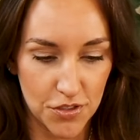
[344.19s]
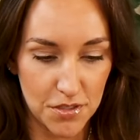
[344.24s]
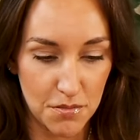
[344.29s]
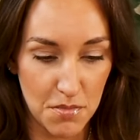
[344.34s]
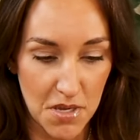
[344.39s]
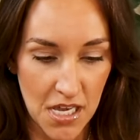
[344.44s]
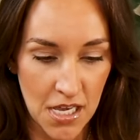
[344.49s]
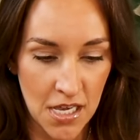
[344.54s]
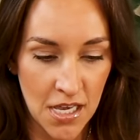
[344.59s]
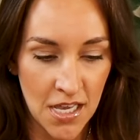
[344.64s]
to
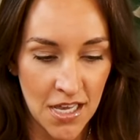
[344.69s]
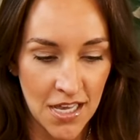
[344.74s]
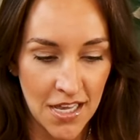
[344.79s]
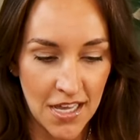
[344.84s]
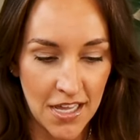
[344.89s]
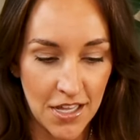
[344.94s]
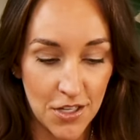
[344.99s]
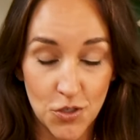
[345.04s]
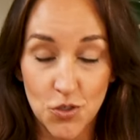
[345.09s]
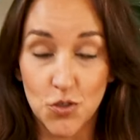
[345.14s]
me,
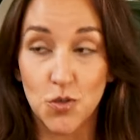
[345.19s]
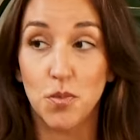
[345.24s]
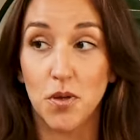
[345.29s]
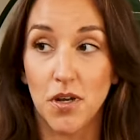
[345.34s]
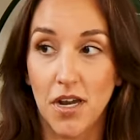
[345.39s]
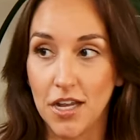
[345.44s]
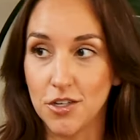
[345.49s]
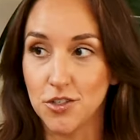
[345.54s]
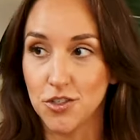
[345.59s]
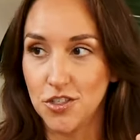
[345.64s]

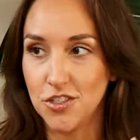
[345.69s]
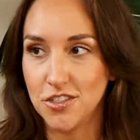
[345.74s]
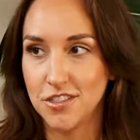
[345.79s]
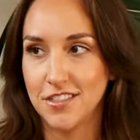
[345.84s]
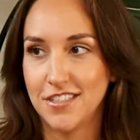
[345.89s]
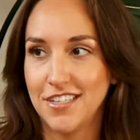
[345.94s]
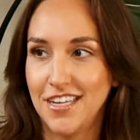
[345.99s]
supernatural.